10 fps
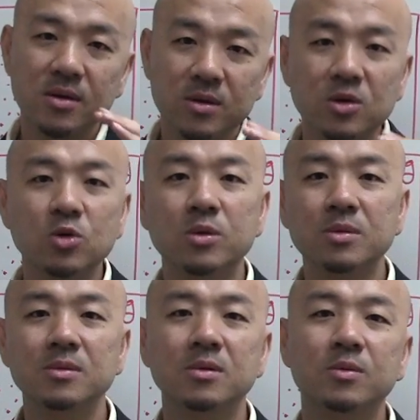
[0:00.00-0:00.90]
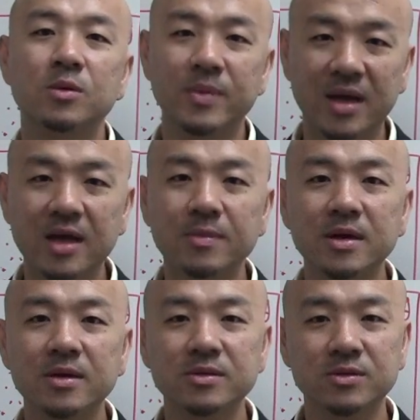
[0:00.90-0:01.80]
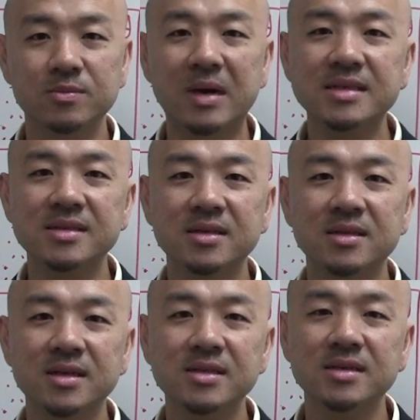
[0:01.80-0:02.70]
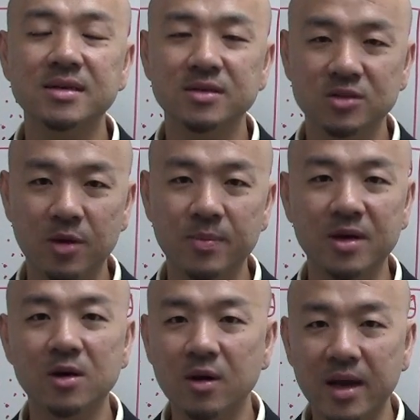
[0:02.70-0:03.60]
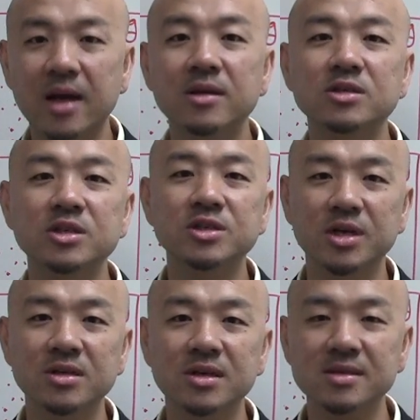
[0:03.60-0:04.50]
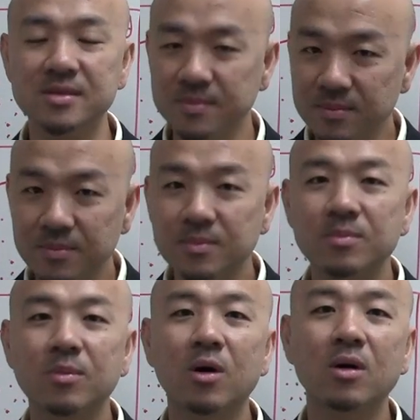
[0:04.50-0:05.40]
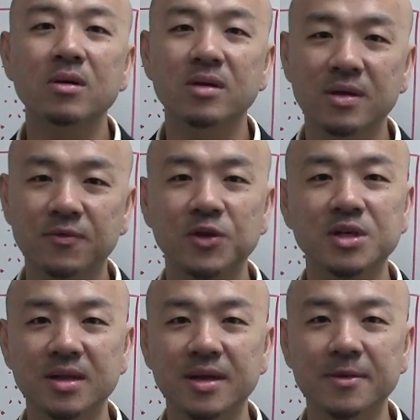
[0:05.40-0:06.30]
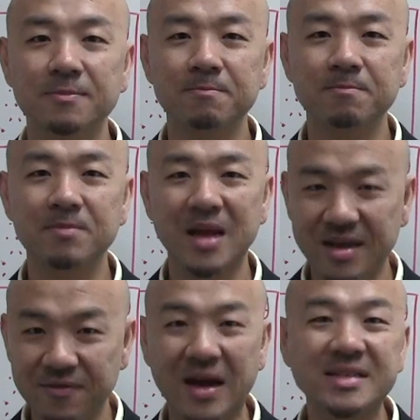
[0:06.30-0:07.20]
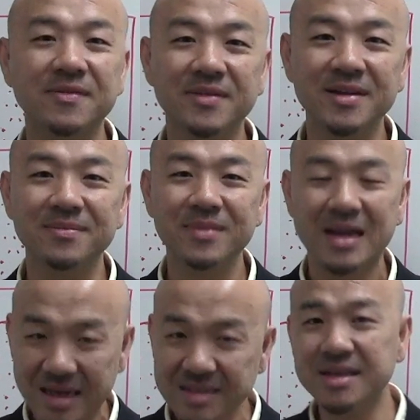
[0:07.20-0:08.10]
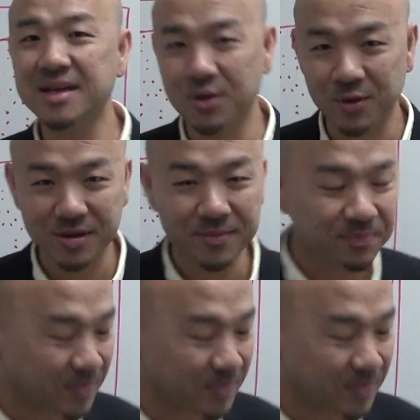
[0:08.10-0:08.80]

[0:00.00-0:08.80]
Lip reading: you will be able to master this topic called energy changes more efficiently and effectively. Let's take a look.